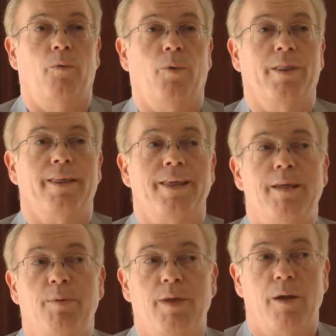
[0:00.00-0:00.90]
When the
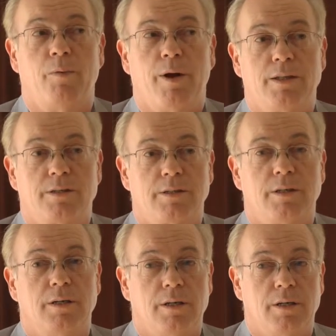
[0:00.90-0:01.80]
EPA writes
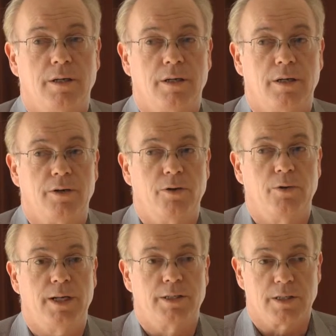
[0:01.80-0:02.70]
a new
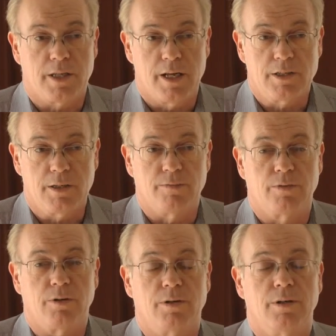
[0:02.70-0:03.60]
legislation
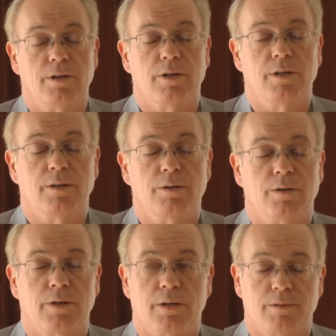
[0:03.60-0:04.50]
for
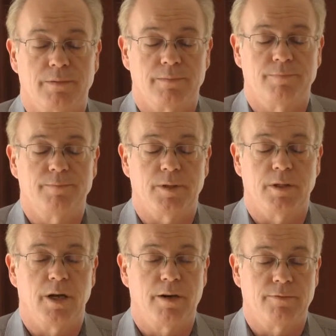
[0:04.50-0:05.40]
or
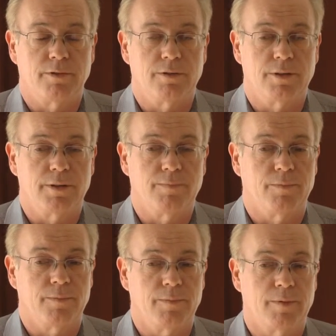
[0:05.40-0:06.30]
law for
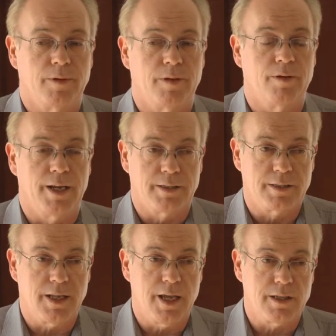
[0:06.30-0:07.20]
the United
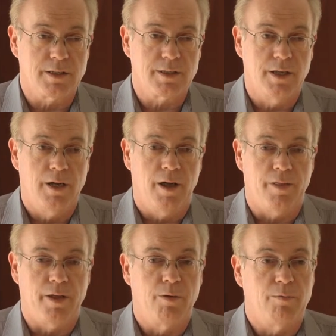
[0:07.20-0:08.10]
States,
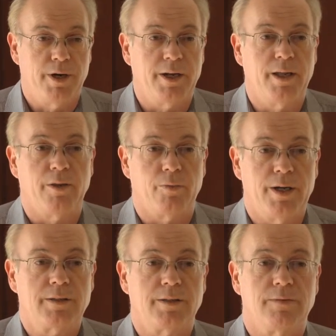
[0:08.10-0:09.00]
they will bring in the
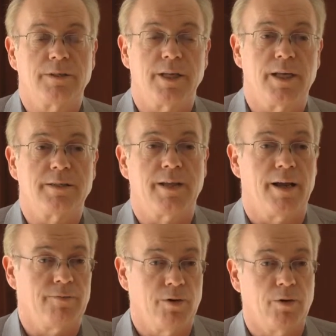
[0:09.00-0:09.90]
rest of the states that
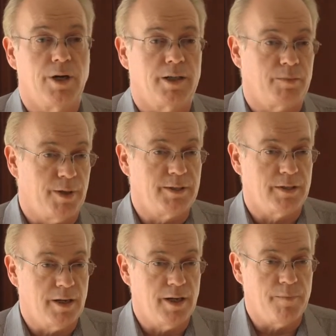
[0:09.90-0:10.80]
have no law at the present
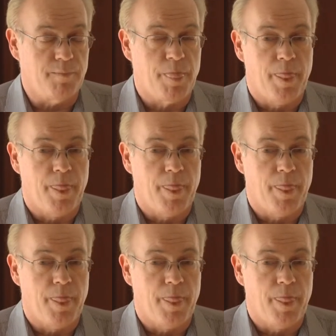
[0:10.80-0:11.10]
time.